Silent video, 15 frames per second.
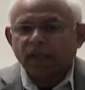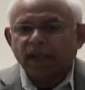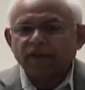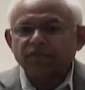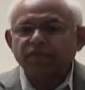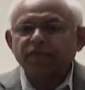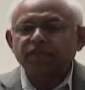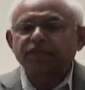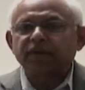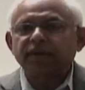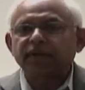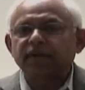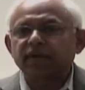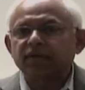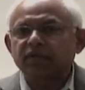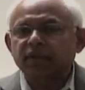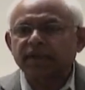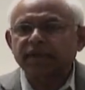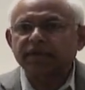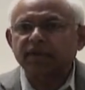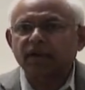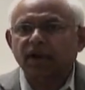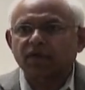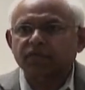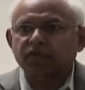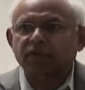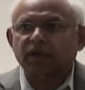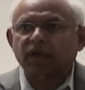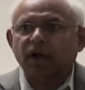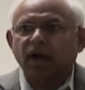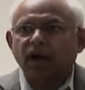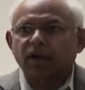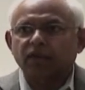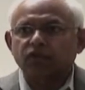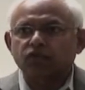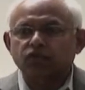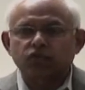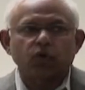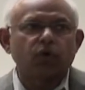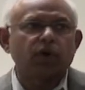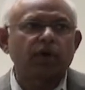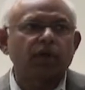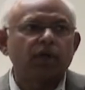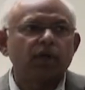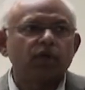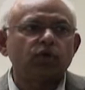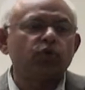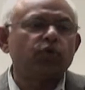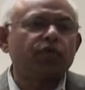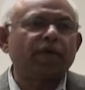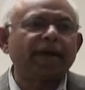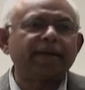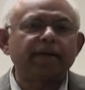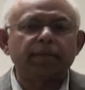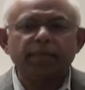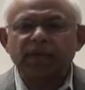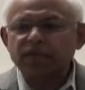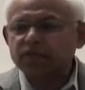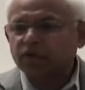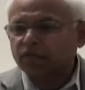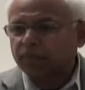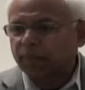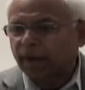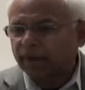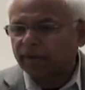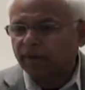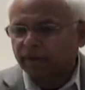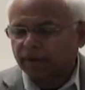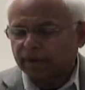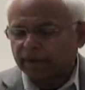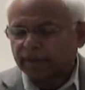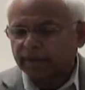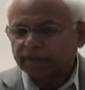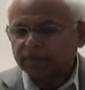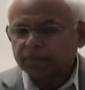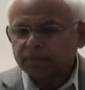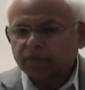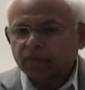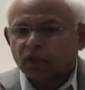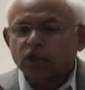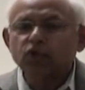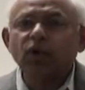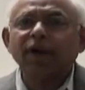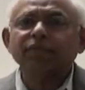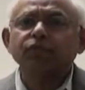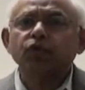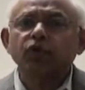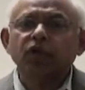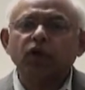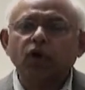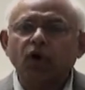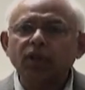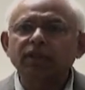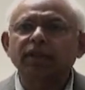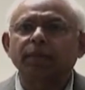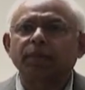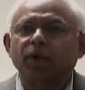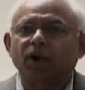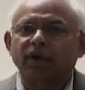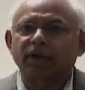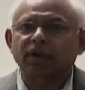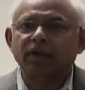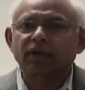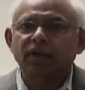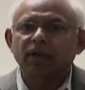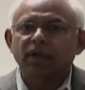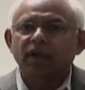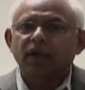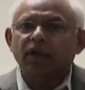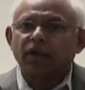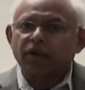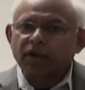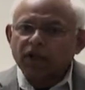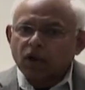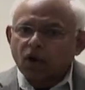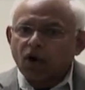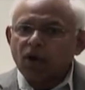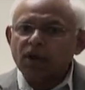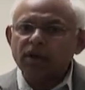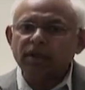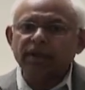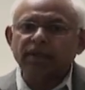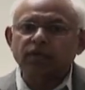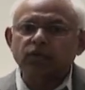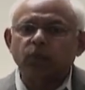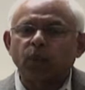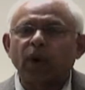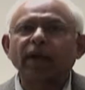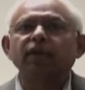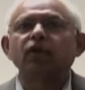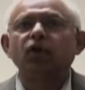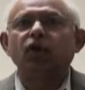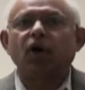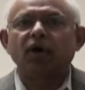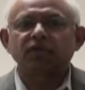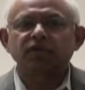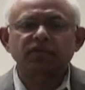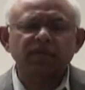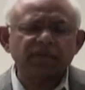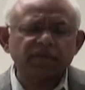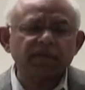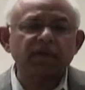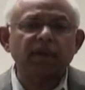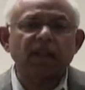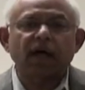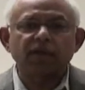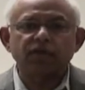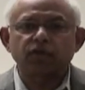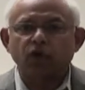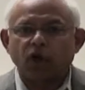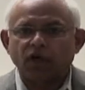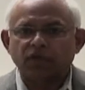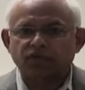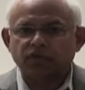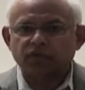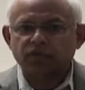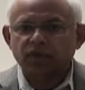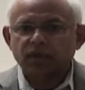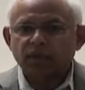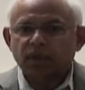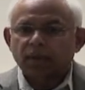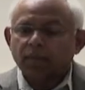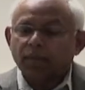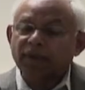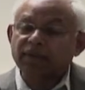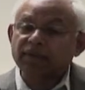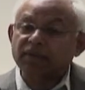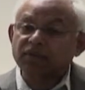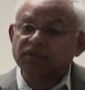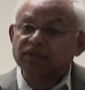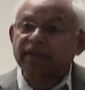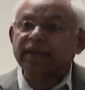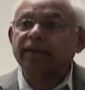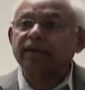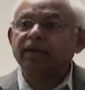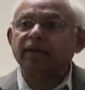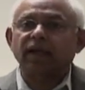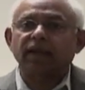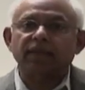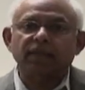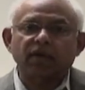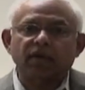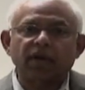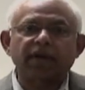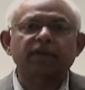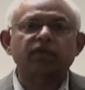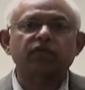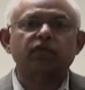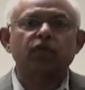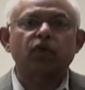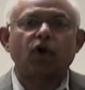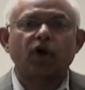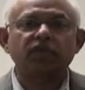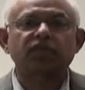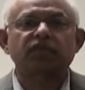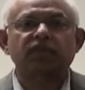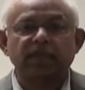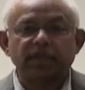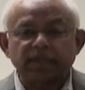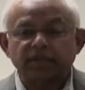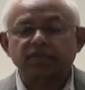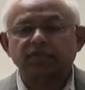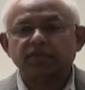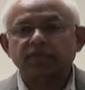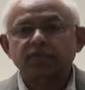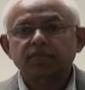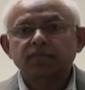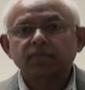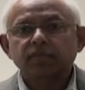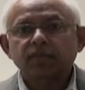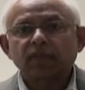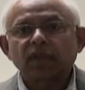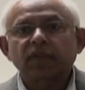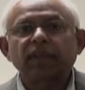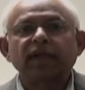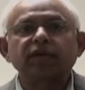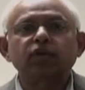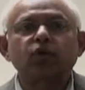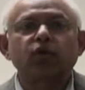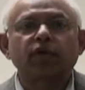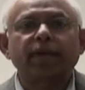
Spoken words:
and 15 days later after the car is sold, you find a major blunder in it. You have to recall the product. Recall is one loss. It's a large loss. But the second and the greatest loss is that your